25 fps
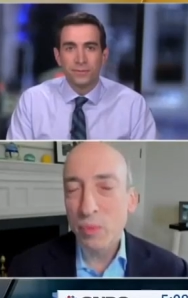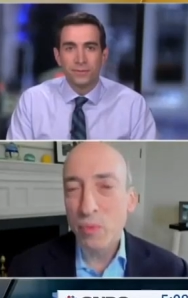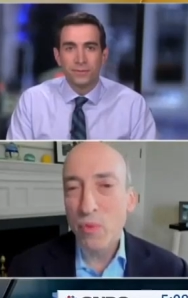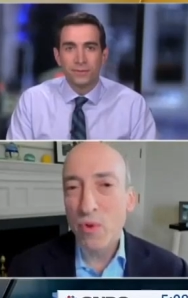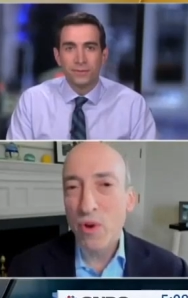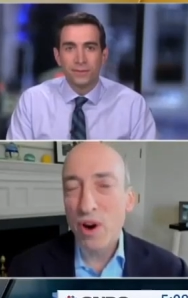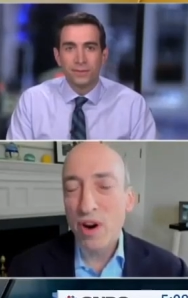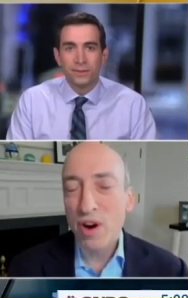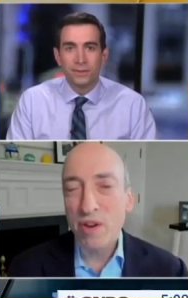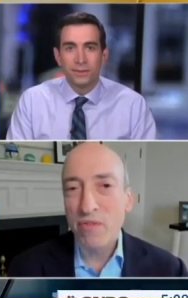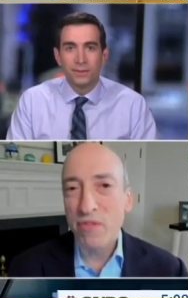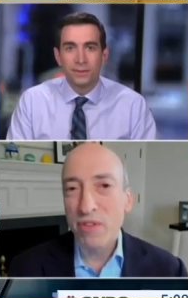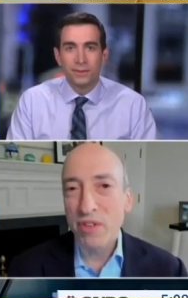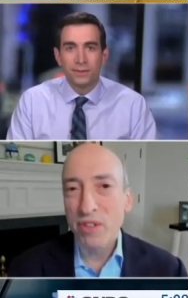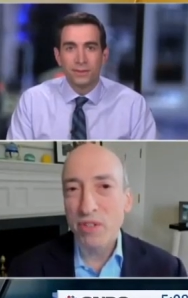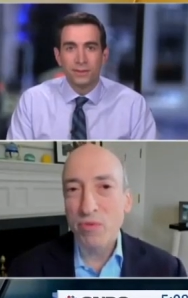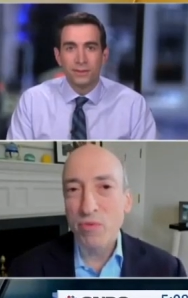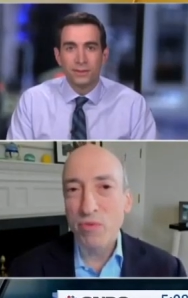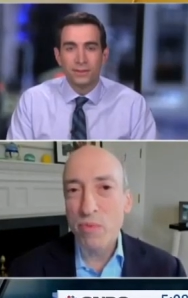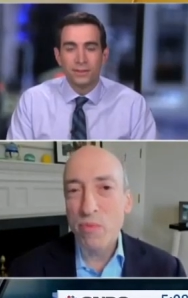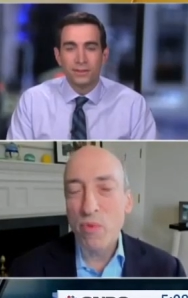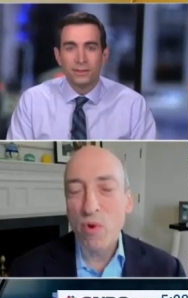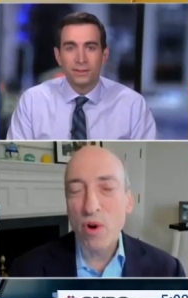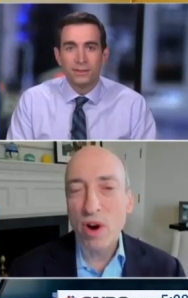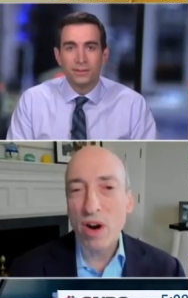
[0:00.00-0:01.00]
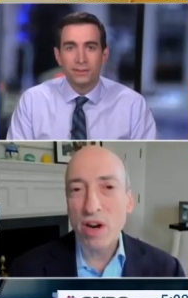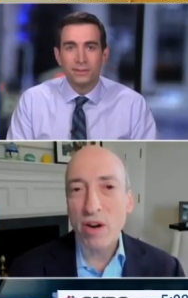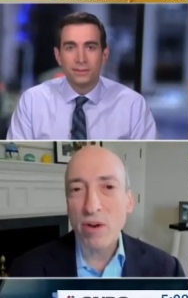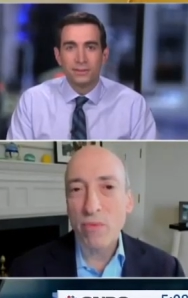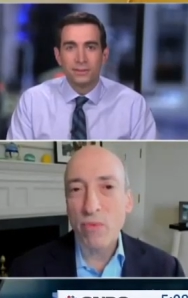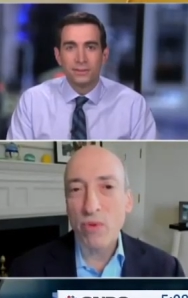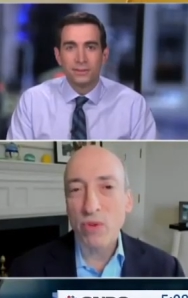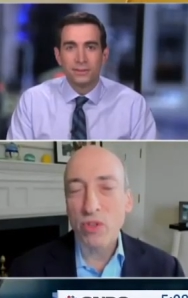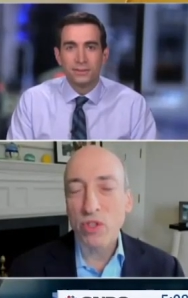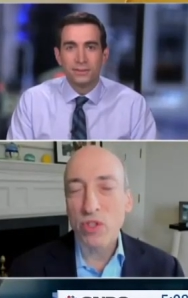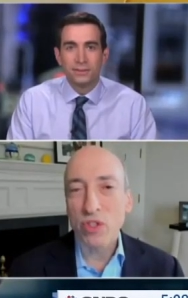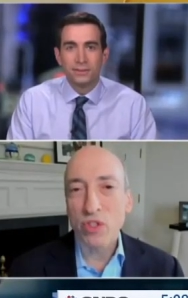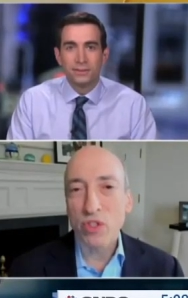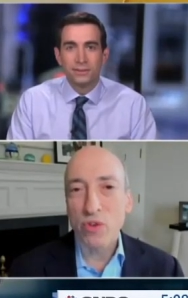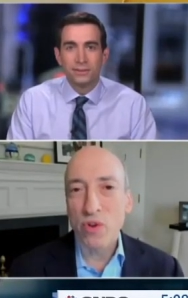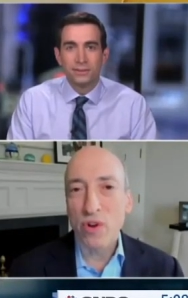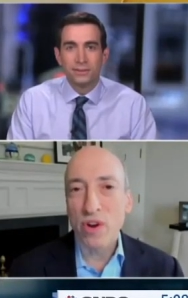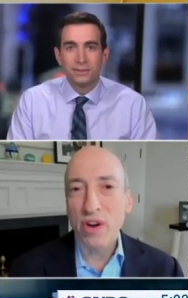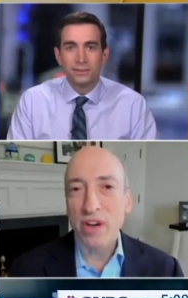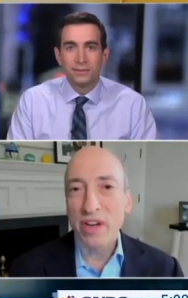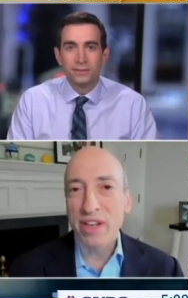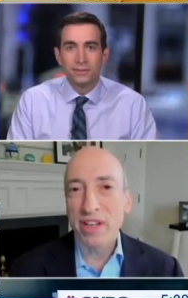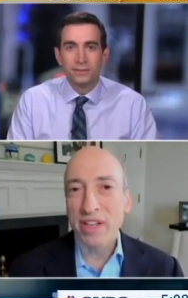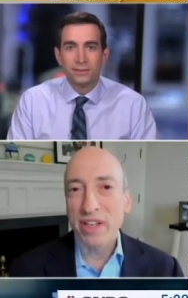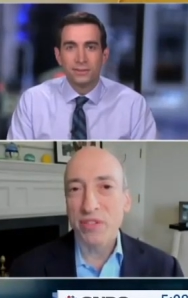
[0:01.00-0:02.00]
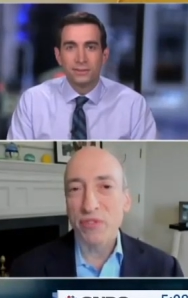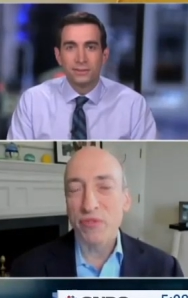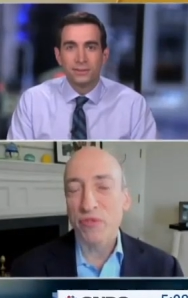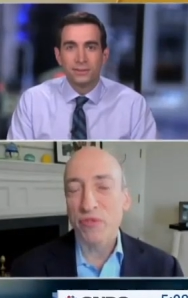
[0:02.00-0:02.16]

Speaker 1: part of this remarkable story. It's